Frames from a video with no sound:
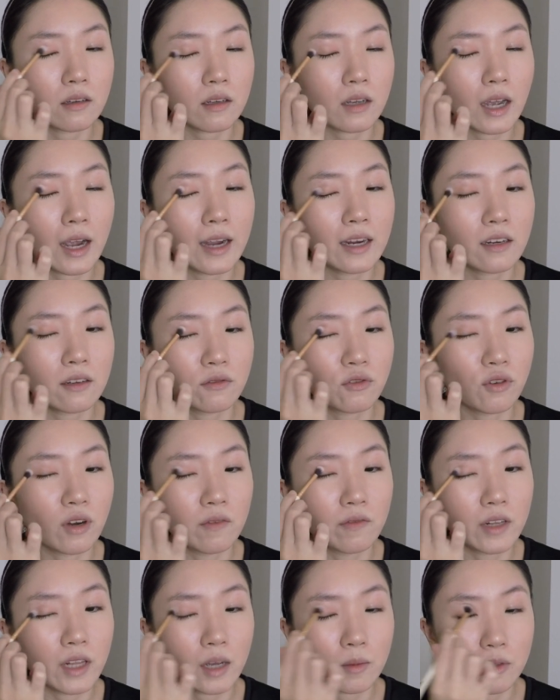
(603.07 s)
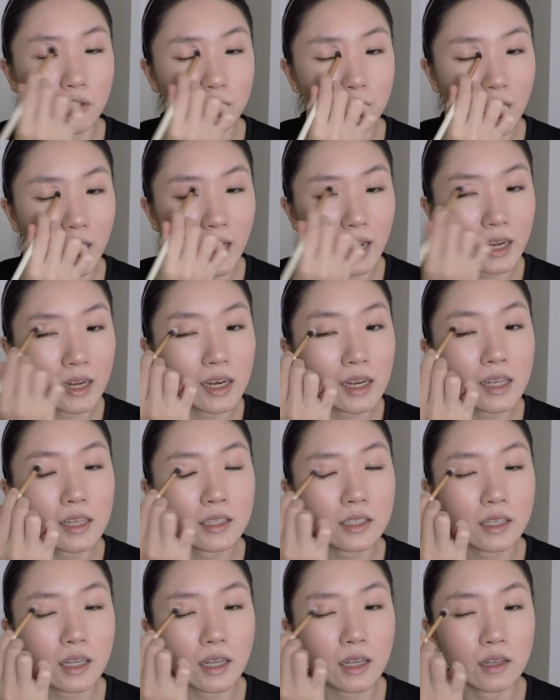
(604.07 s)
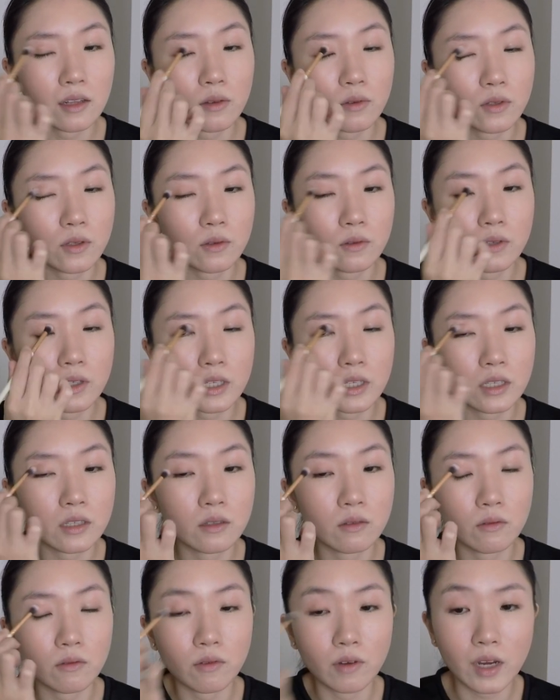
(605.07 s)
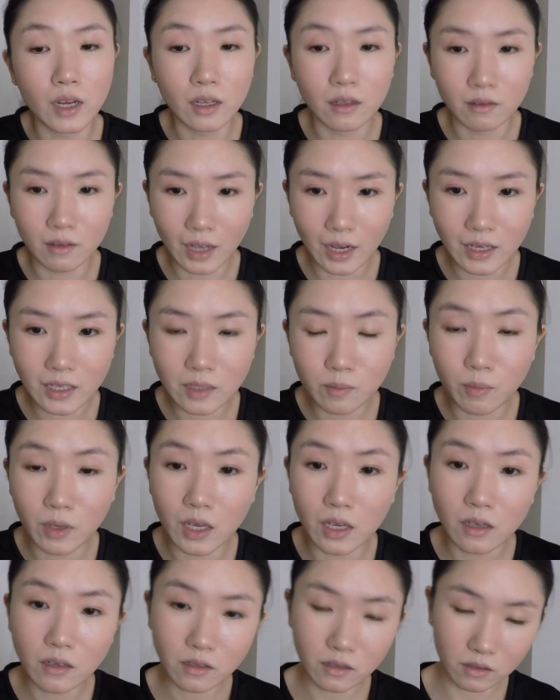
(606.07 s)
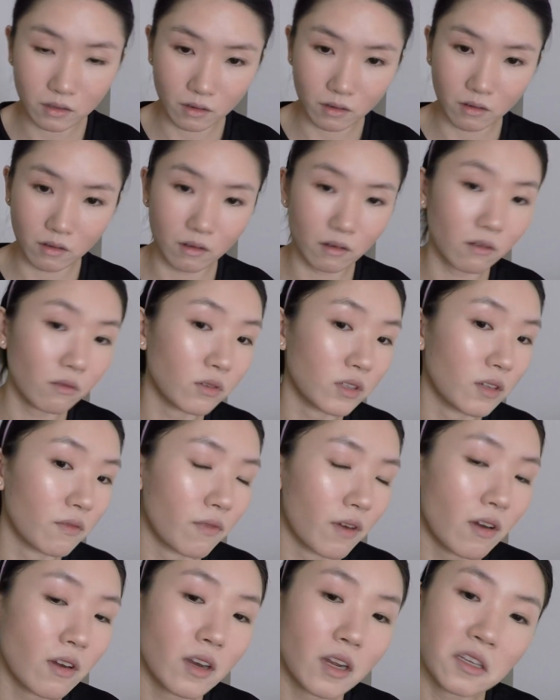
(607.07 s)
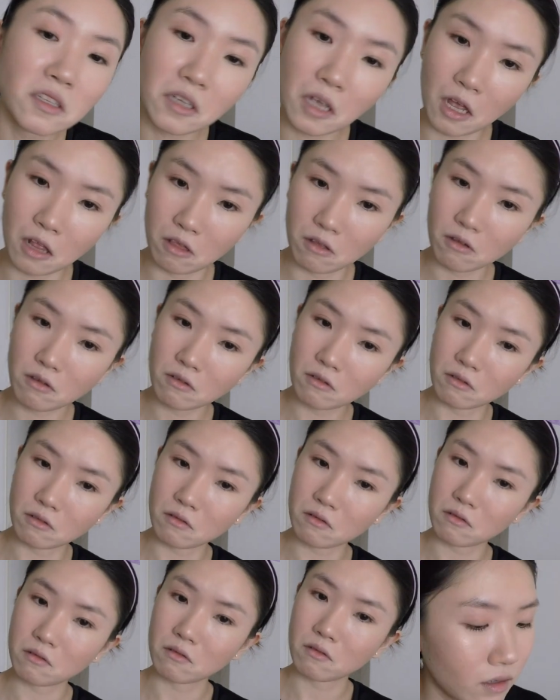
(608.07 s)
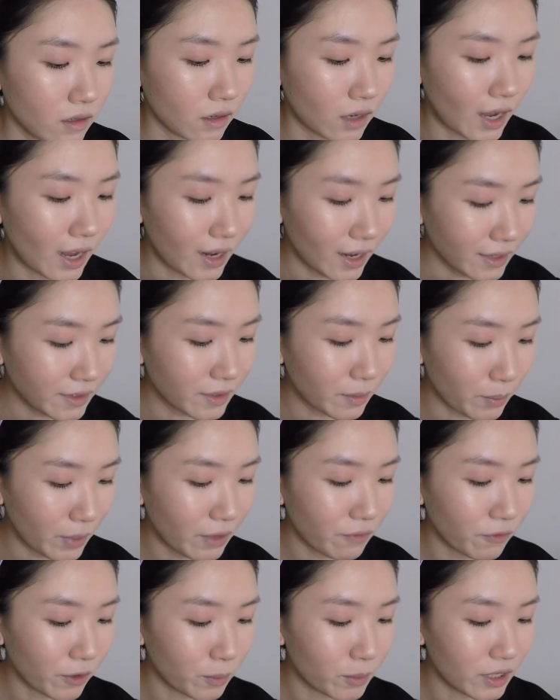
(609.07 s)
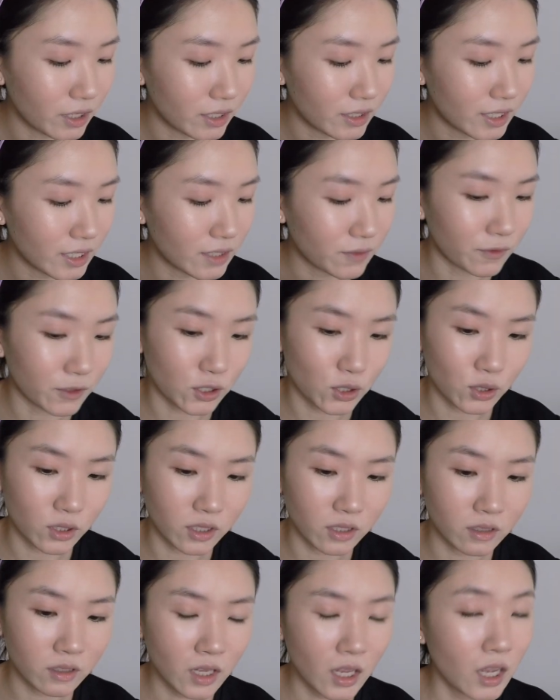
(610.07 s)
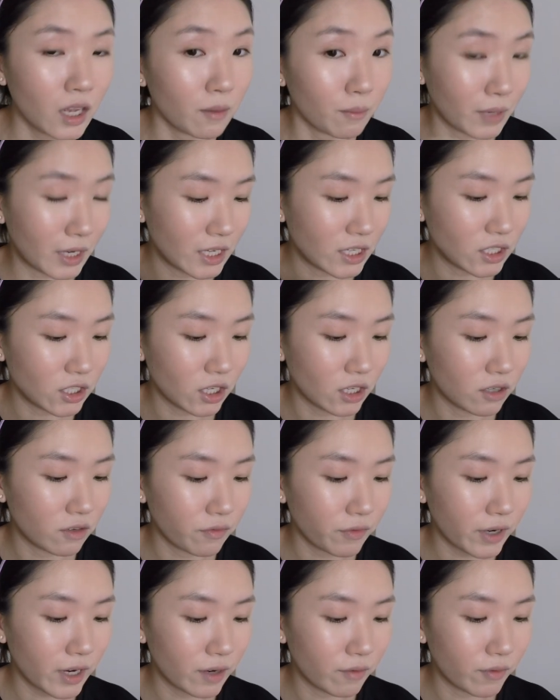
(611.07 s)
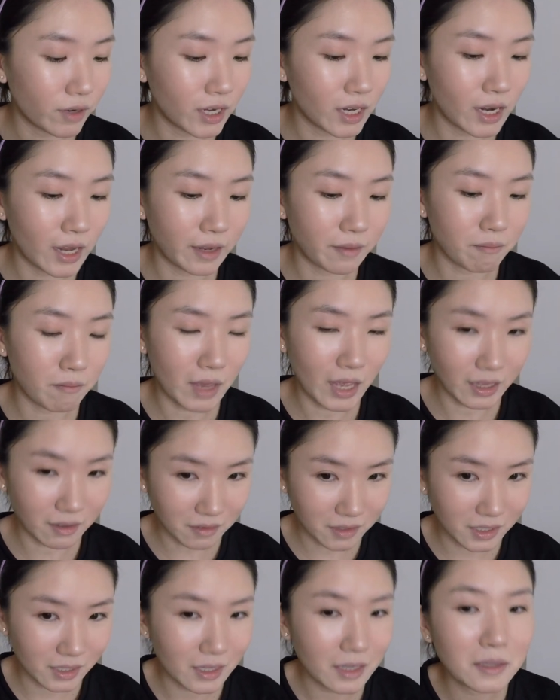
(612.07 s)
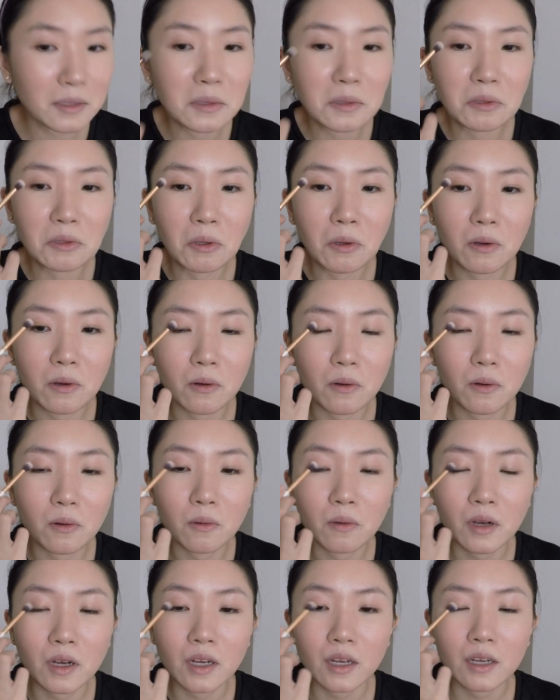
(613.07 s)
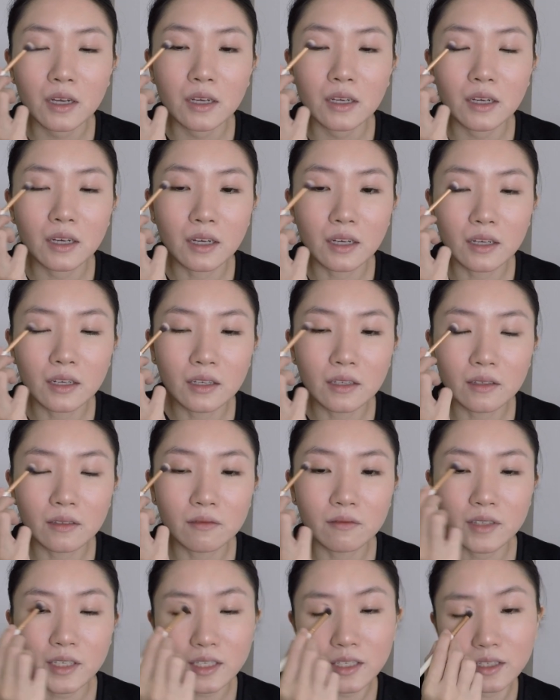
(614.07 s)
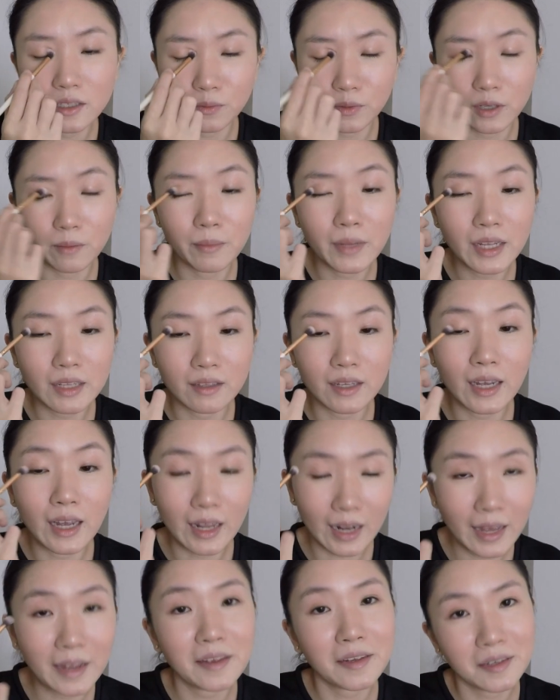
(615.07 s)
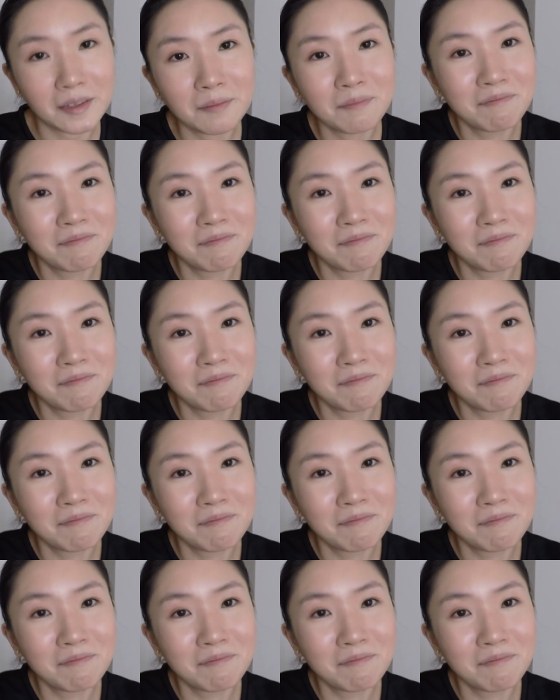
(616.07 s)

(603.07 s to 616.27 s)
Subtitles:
kind of travel up to my eyelids, and also just to create a nice base. Oh, it's a very nice color. I like the matte formula, that's for sure, but in general I really like mattes, so this is a matte that I like,